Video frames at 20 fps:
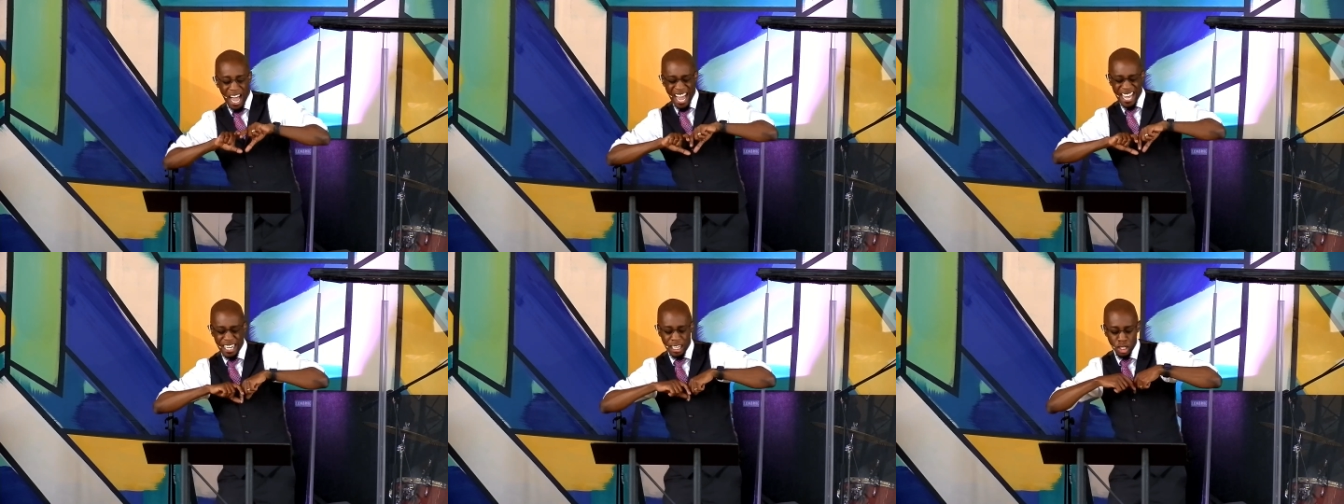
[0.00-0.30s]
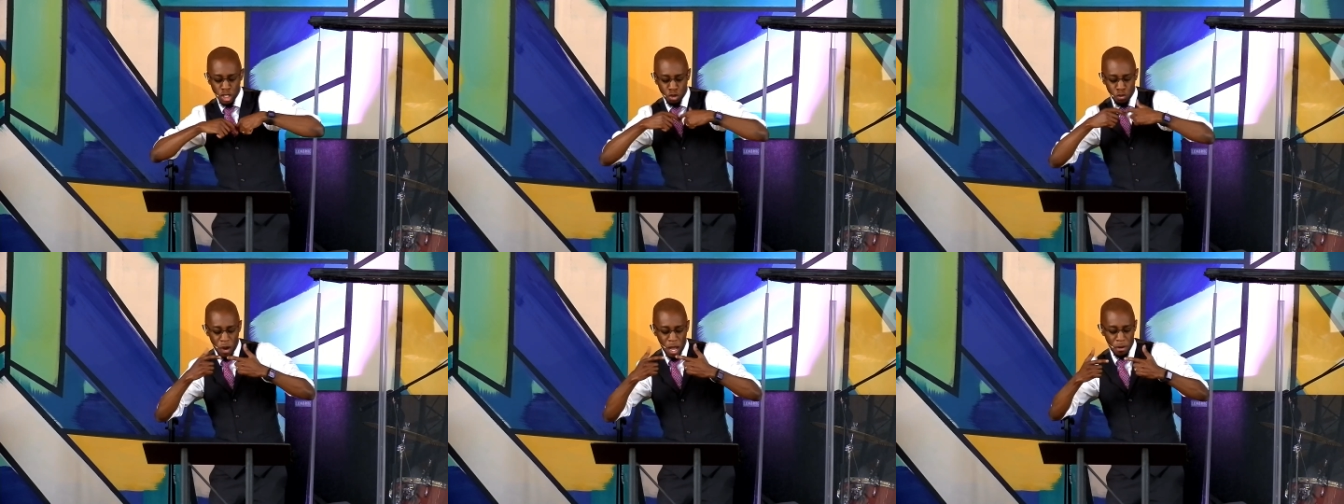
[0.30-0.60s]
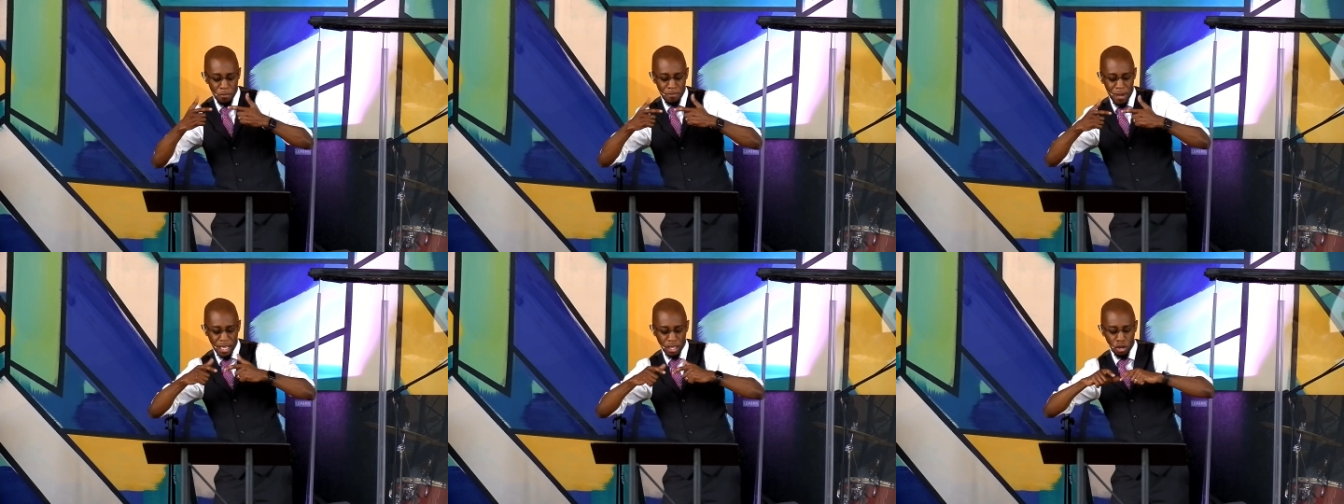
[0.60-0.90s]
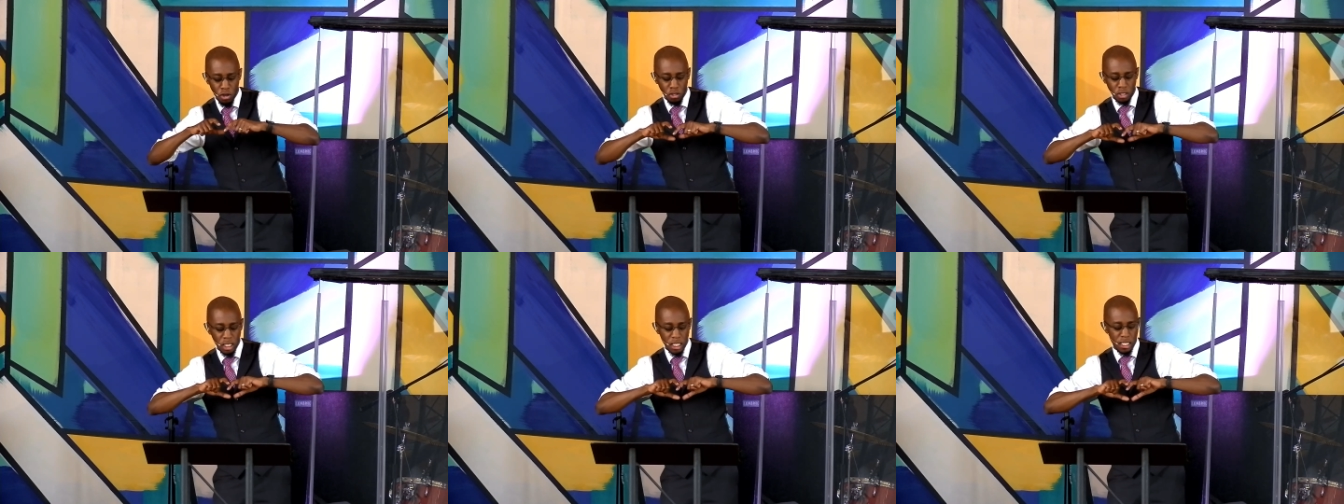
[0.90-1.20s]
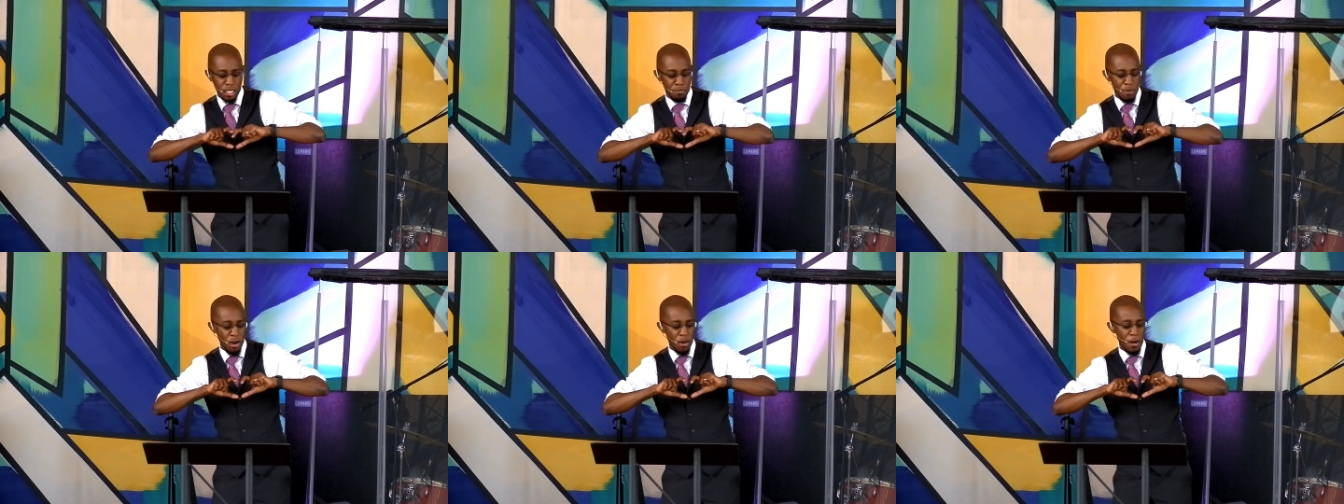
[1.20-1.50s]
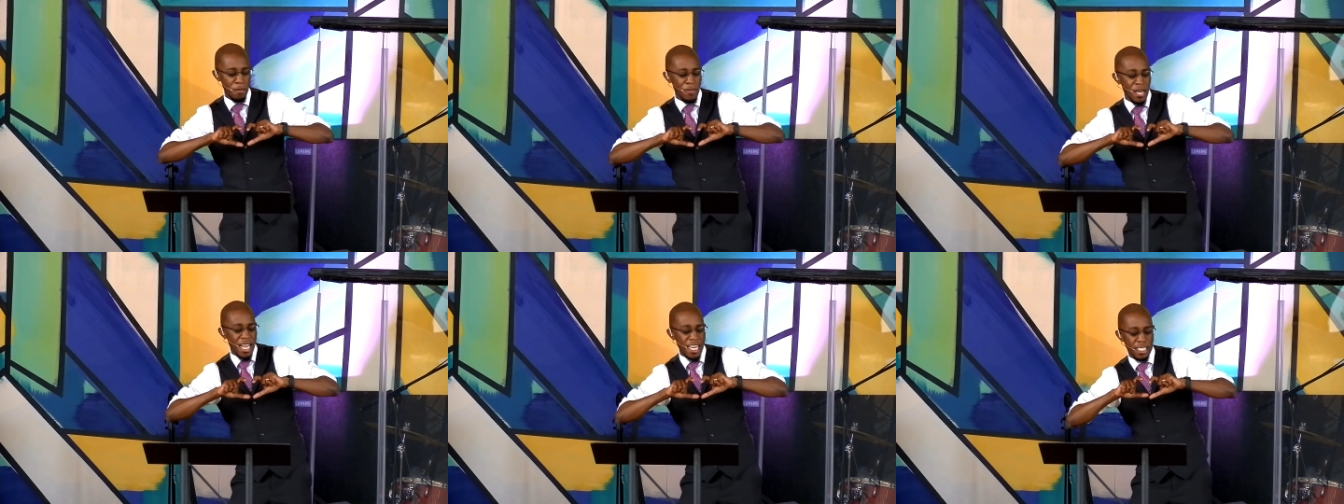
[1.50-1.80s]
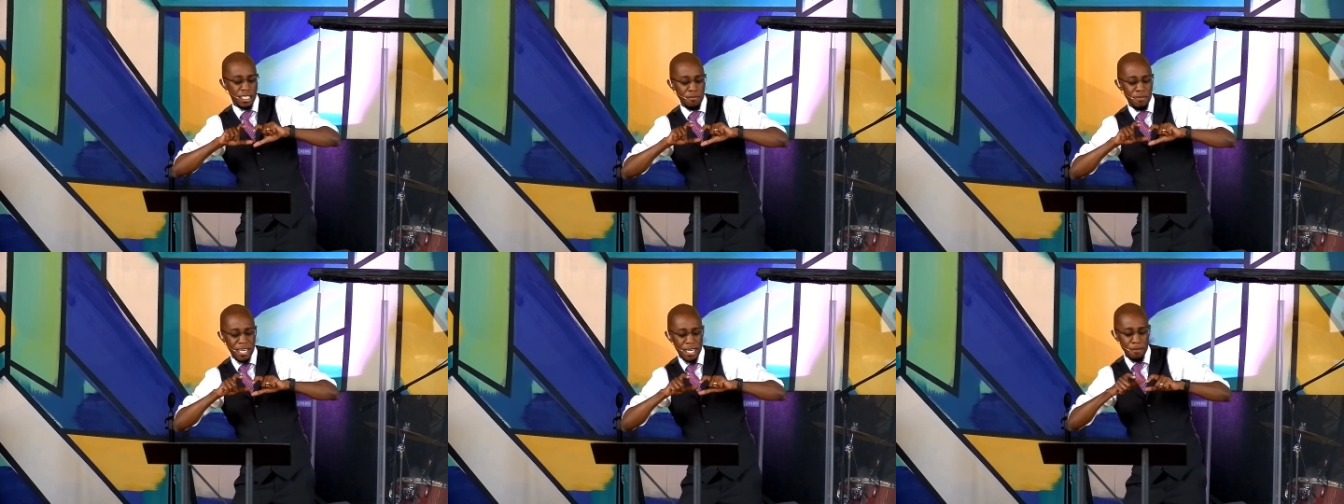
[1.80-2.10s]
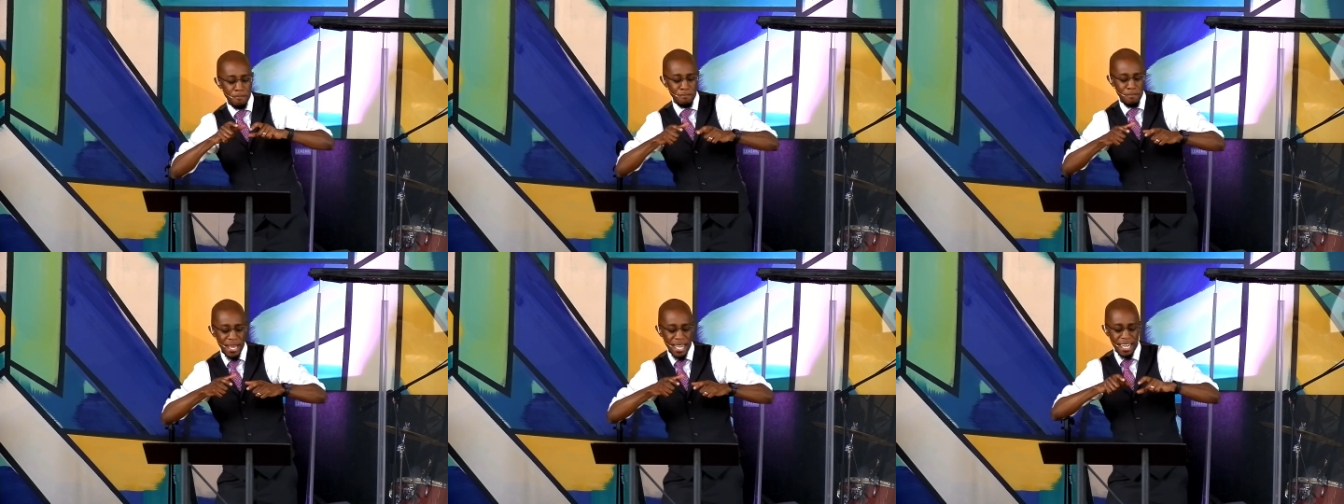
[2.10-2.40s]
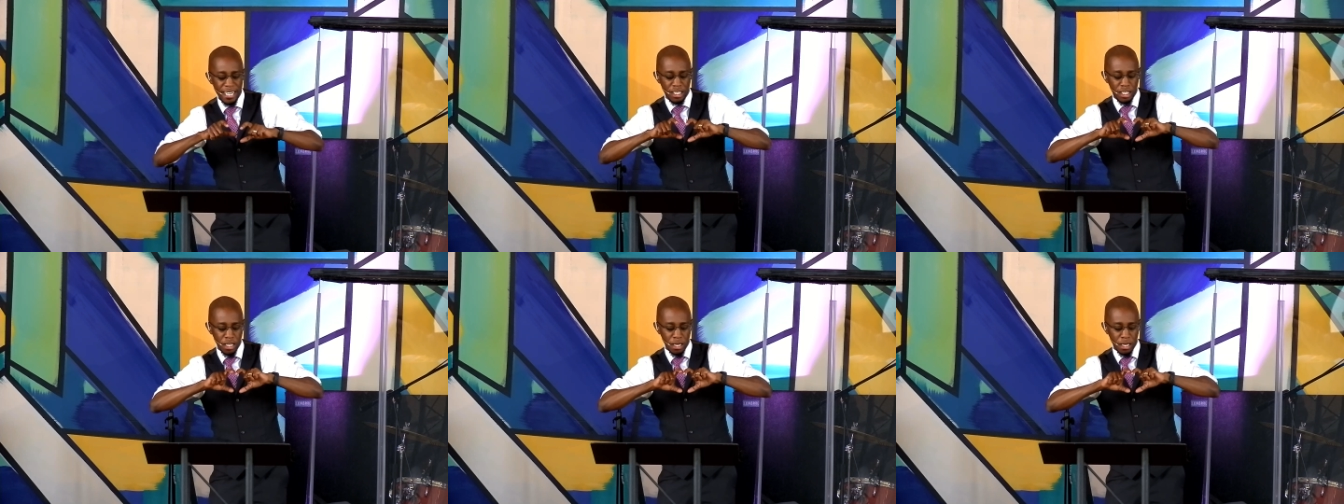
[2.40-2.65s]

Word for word: indwelt by the Holy Spirit, is to be committed